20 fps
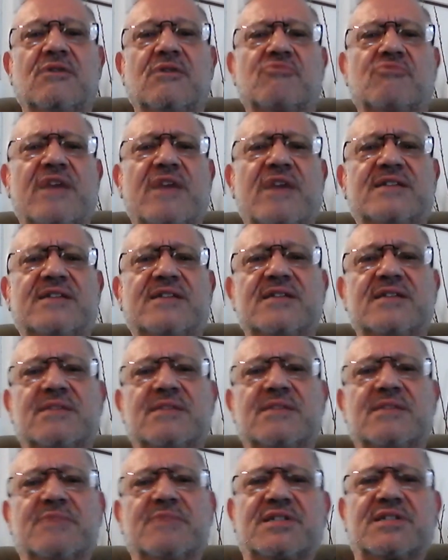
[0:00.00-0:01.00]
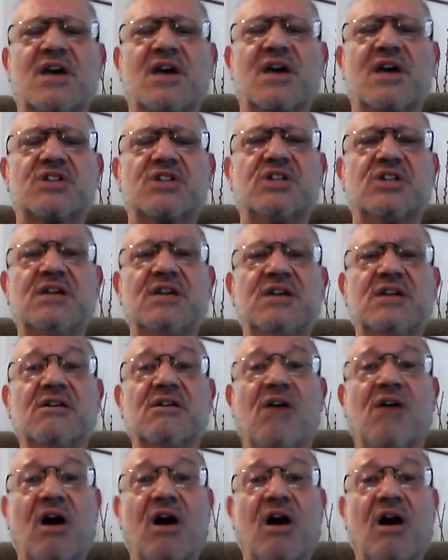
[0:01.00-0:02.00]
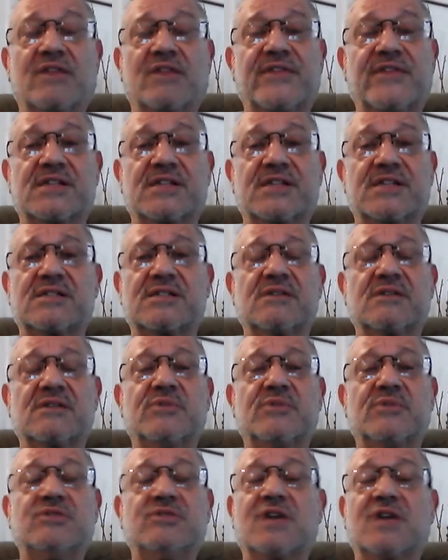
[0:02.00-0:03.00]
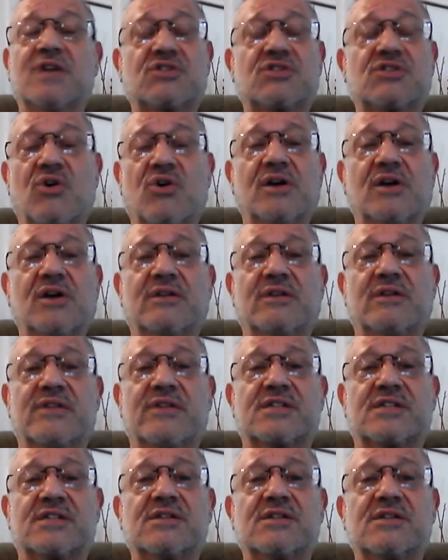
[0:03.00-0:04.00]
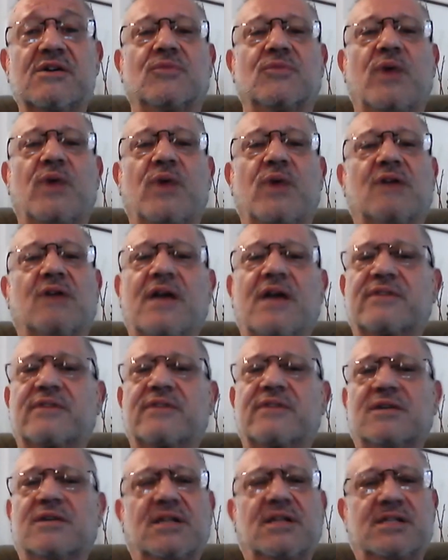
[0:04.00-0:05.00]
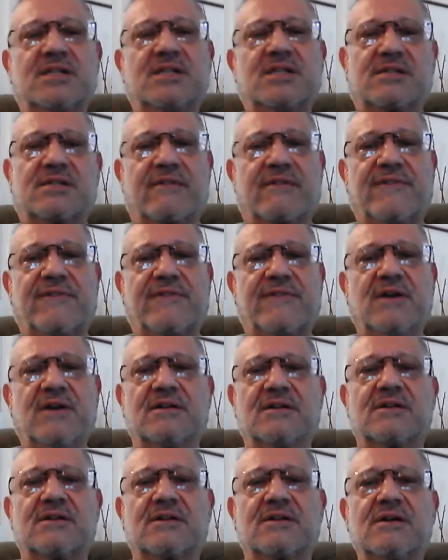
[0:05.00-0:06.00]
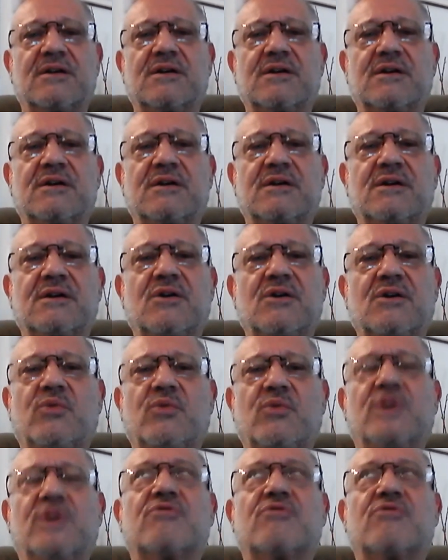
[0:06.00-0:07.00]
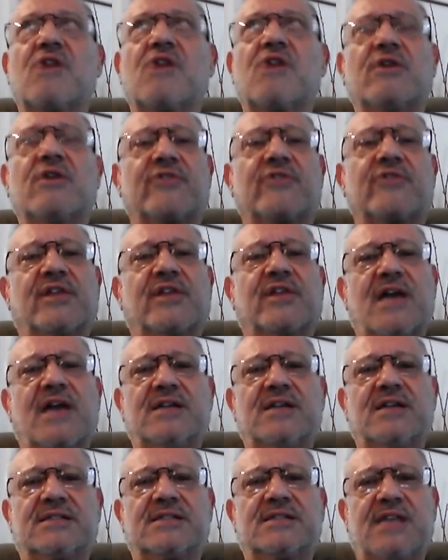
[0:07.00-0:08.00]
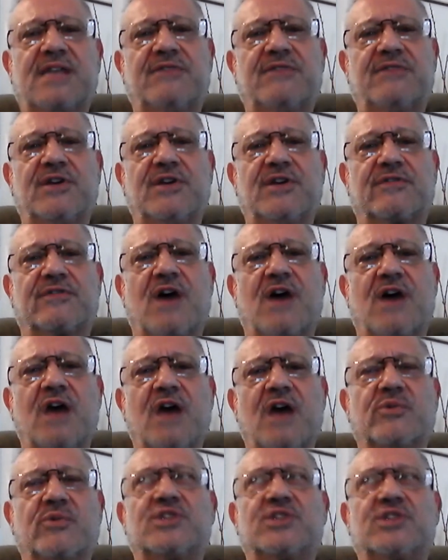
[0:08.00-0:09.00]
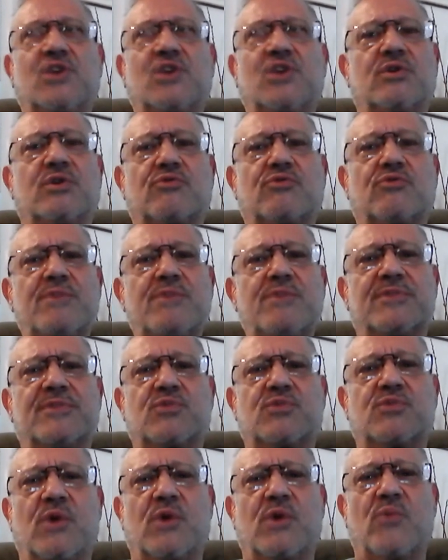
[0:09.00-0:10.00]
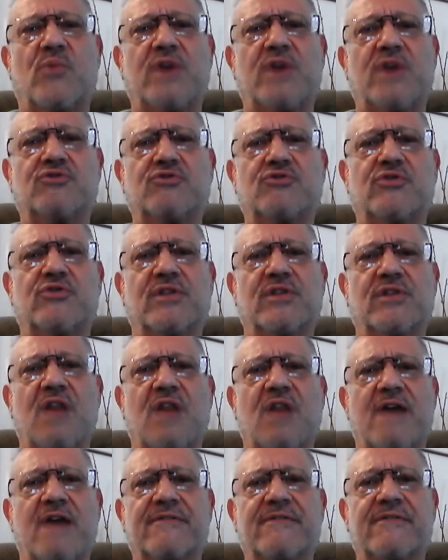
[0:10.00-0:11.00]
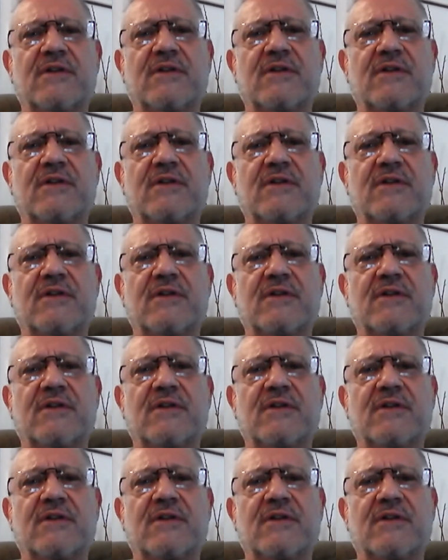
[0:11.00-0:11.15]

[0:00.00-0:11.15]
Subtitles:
Racism, misogyny, all of this. We do not toil in this. We are like the lilies of the field. We grow under the light and safety of God. We sow and reap this one-way truth in life.